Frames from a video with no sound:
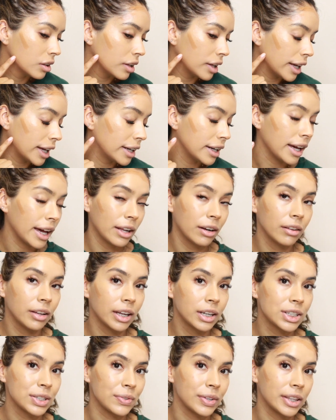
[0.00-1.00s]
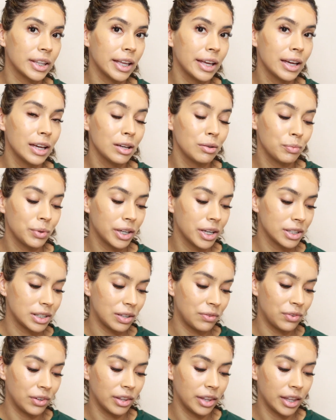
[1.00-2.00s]
and I don't like doing that because
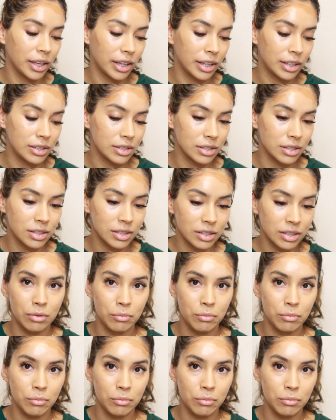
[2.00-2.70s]
I feel like it just